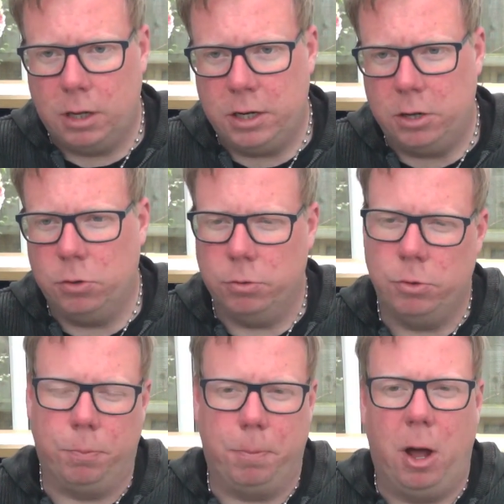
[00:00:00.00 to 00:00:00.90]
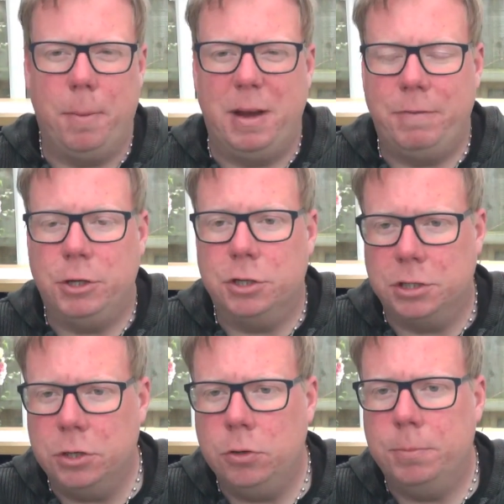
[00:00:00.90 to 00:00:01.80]
You know, not what I believe you
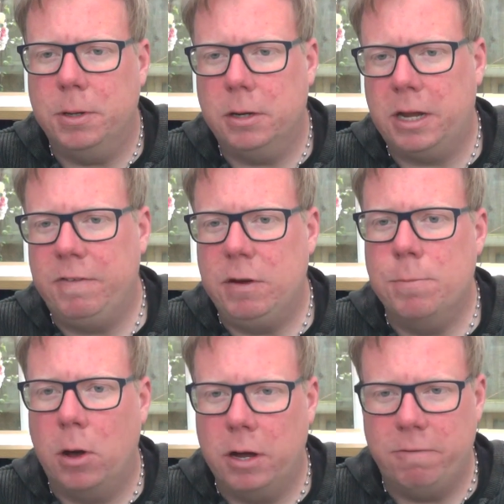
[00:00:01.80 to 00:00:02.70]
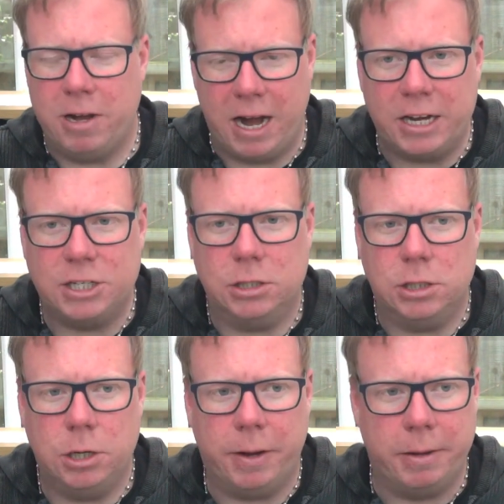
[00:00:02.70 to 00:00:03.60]
should do, but give you my reaction
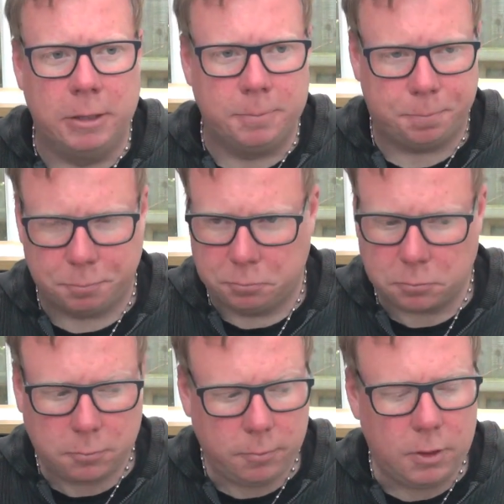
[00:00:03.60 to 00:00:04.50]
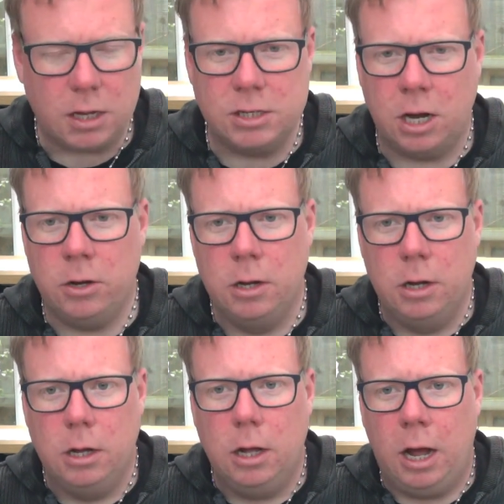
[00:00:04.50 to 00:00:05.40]
to it. So
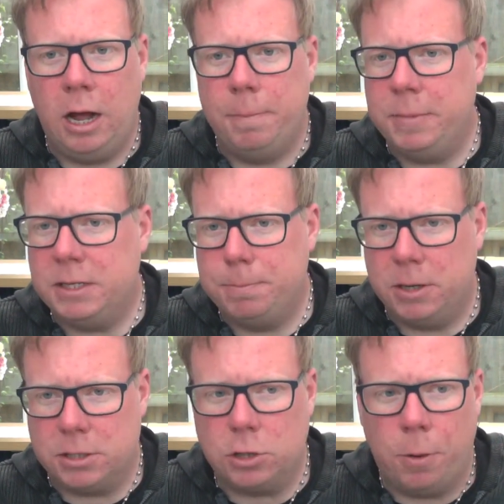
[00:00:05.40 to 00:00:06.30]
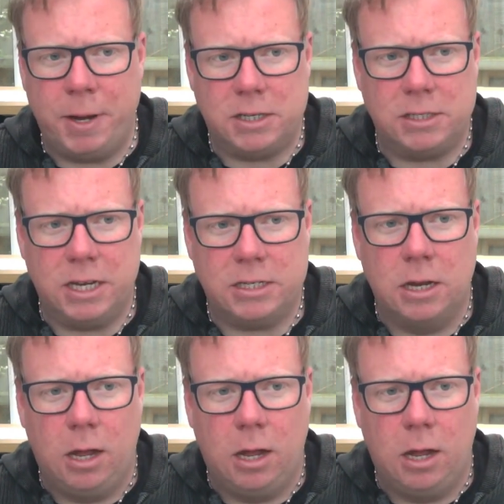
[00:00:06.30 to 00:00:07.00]
this person comments and says,